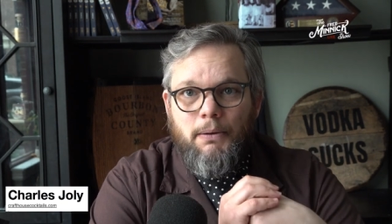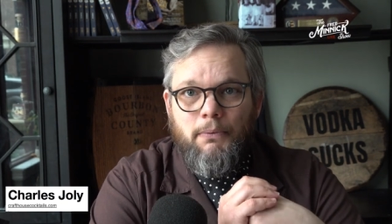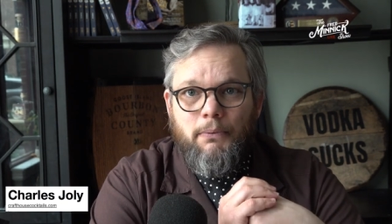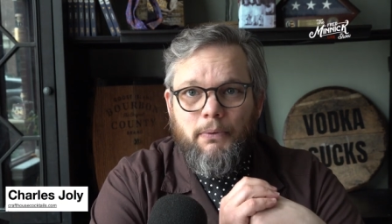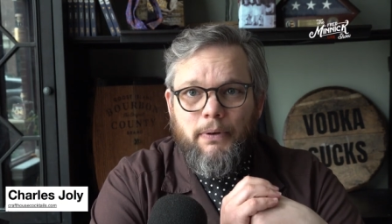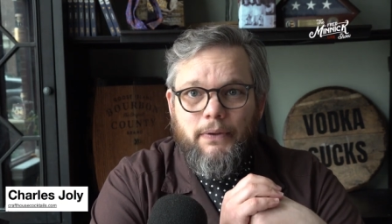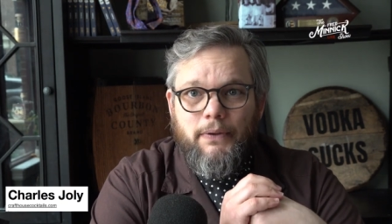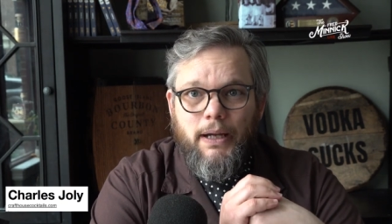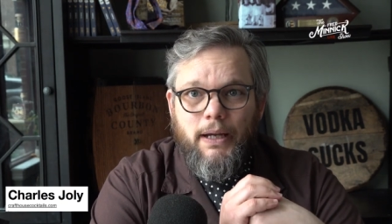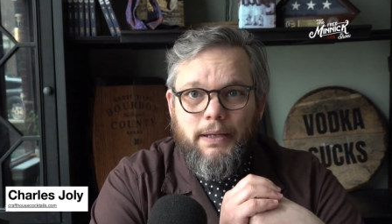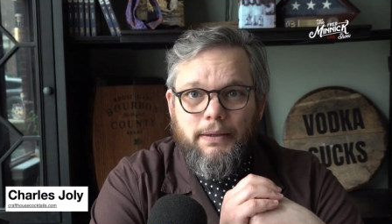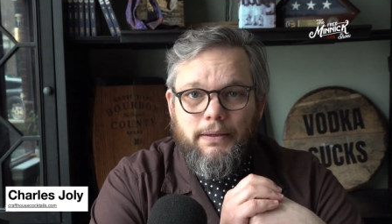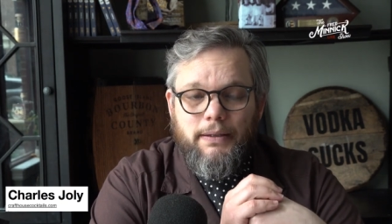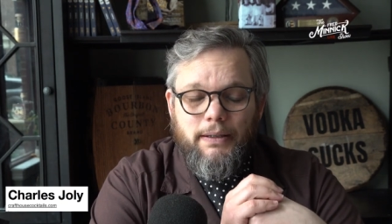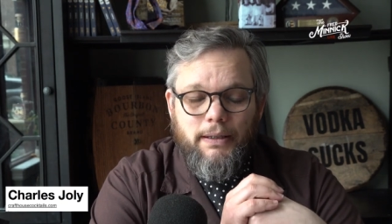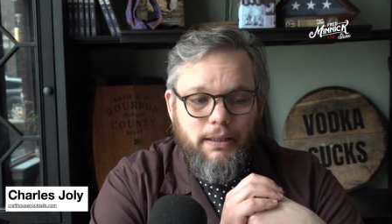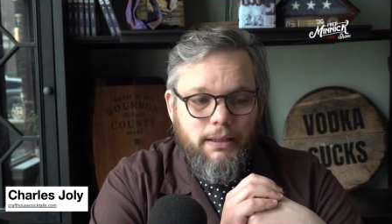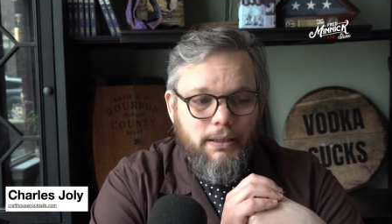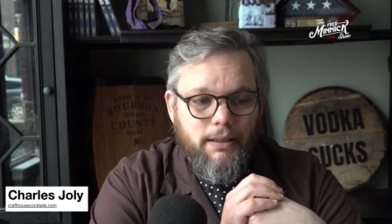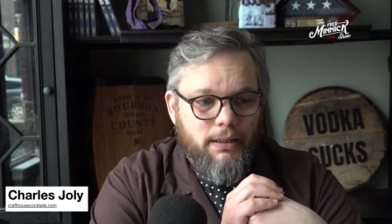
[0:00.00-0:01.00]
We've got
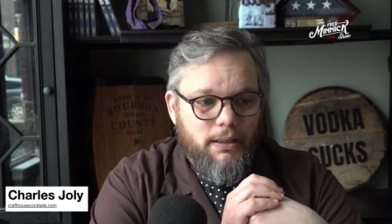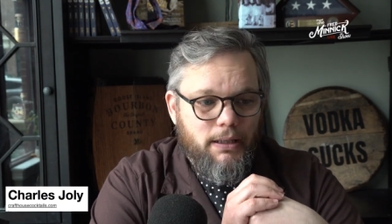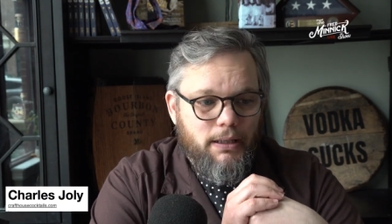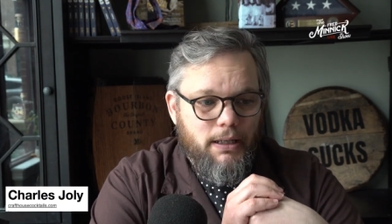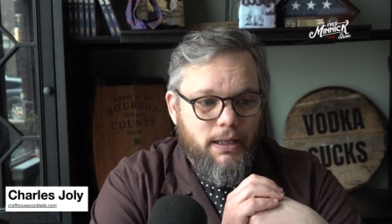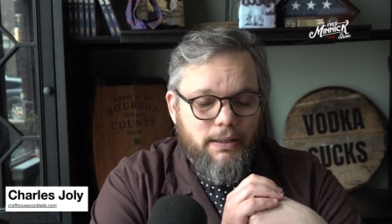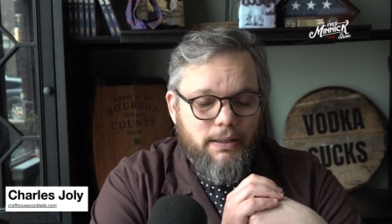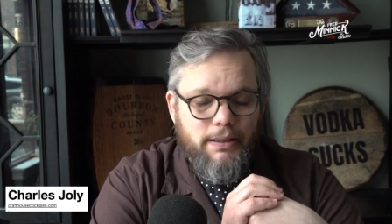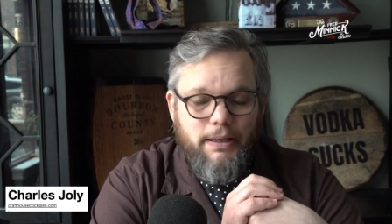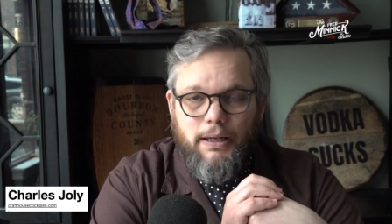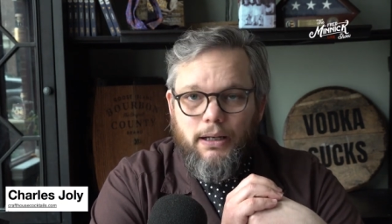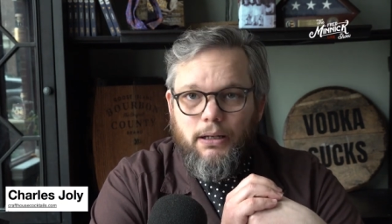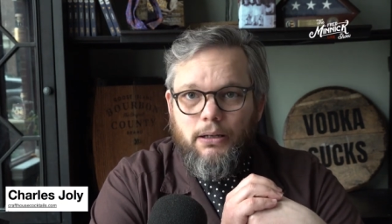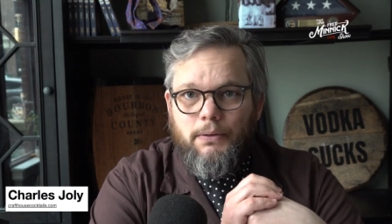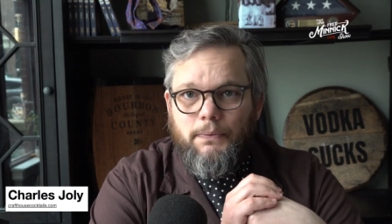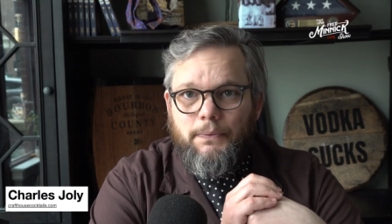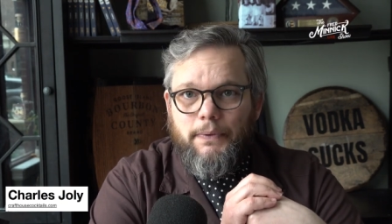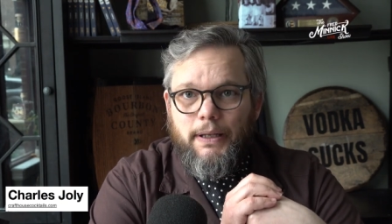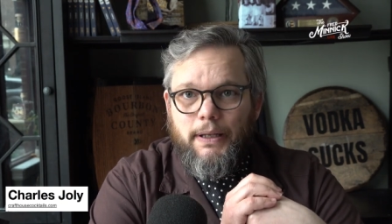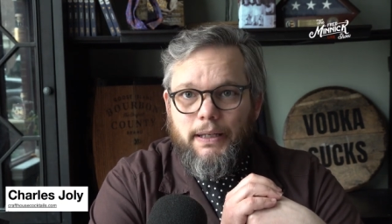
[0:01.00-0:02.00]
the
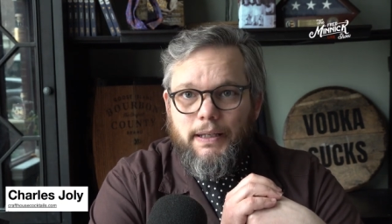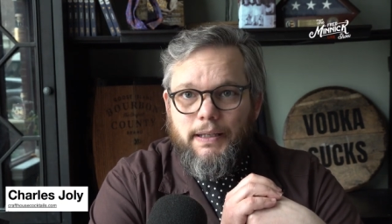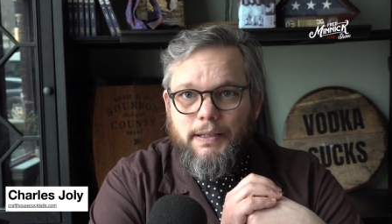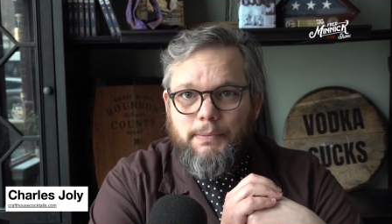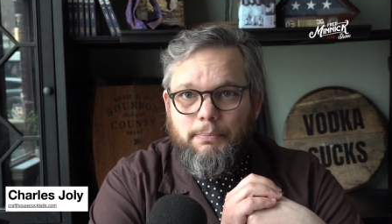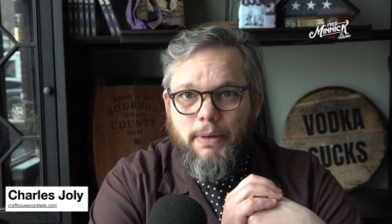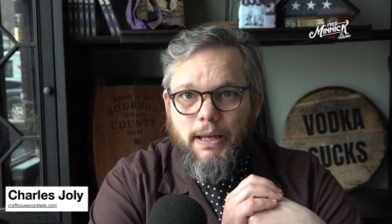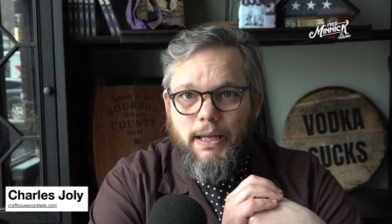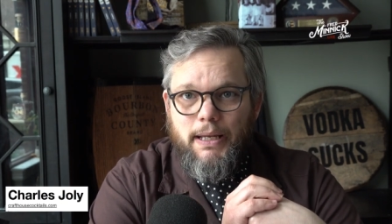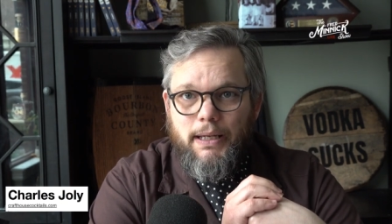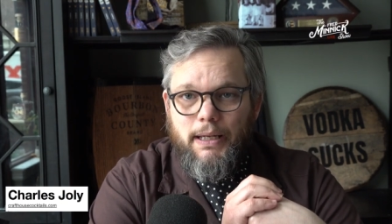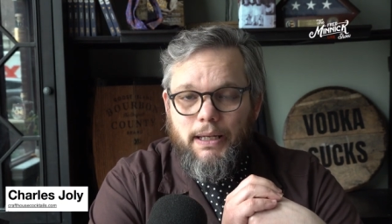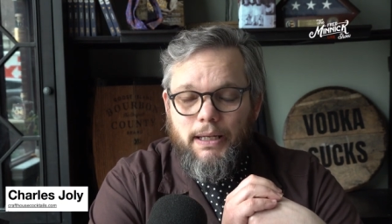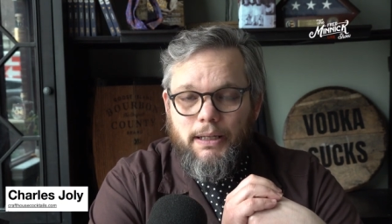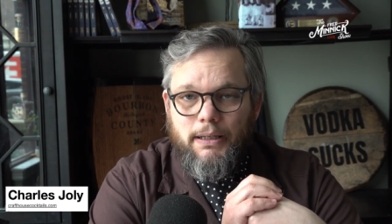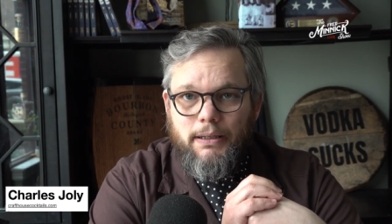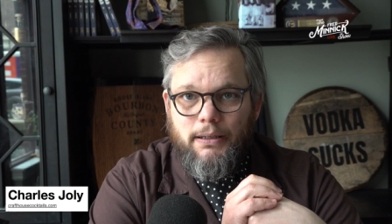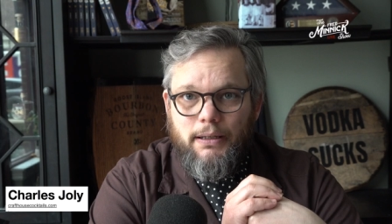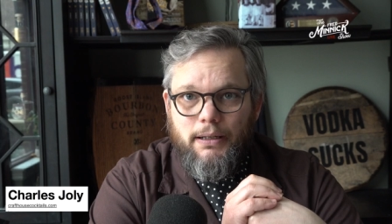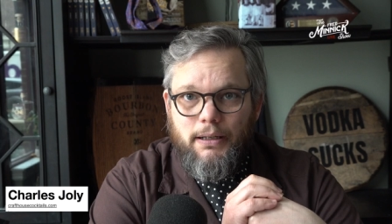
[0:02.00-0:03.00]
cocktail that he's
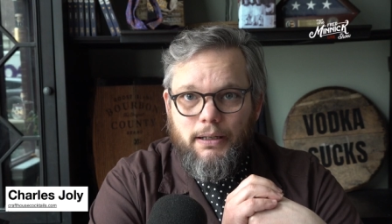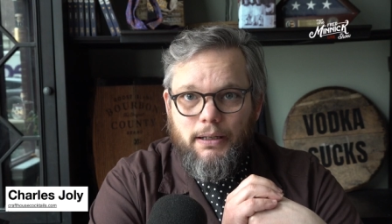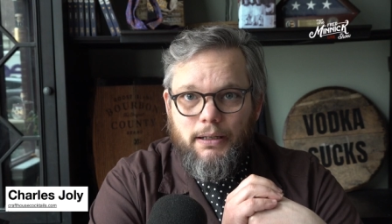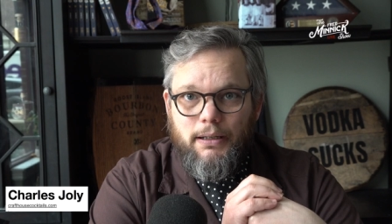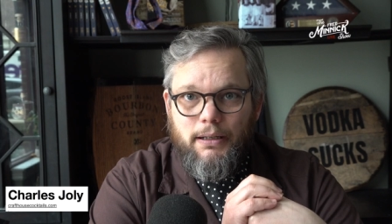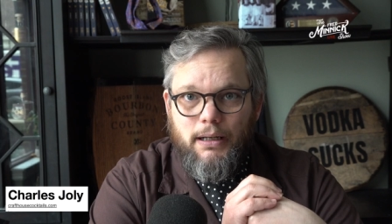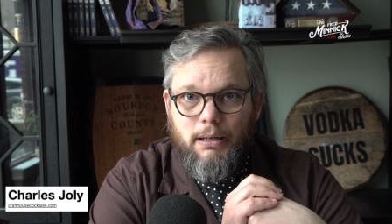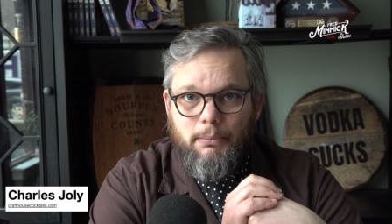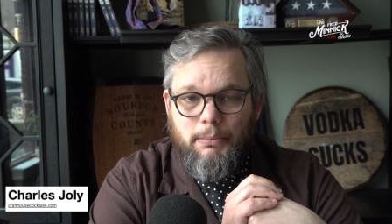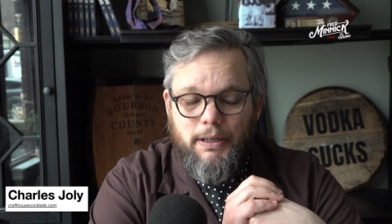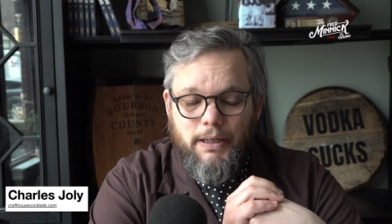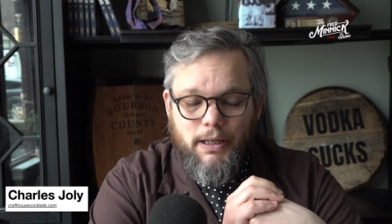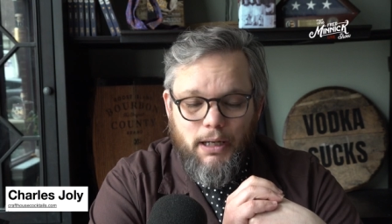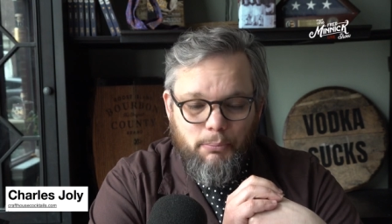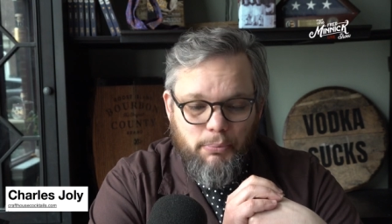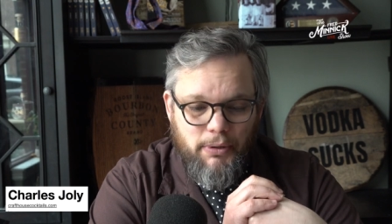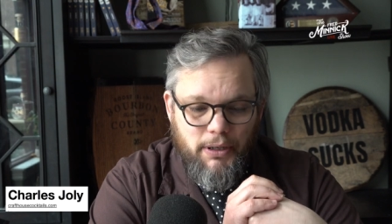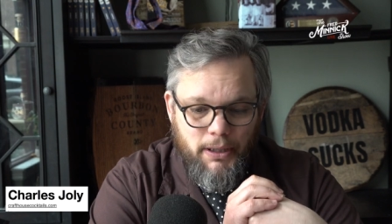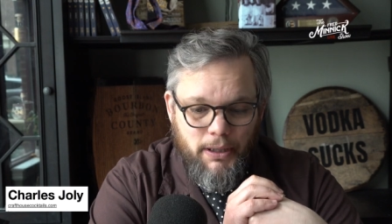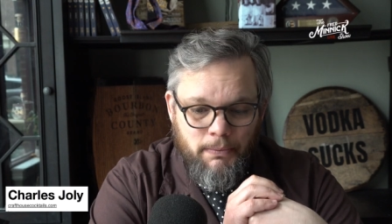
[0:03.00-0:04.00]
making coming
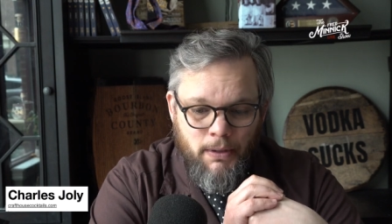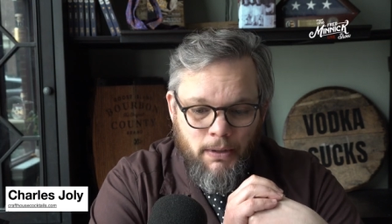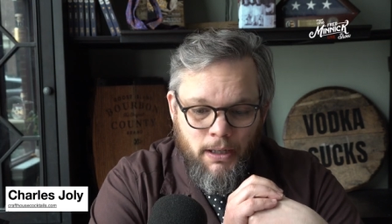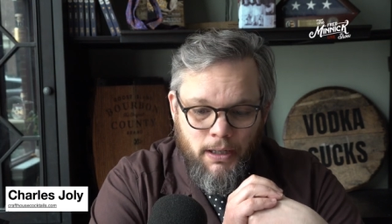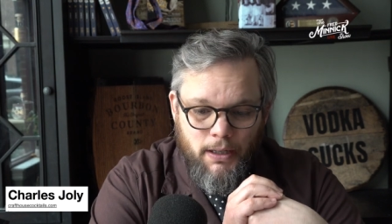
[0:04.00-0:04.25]
up here.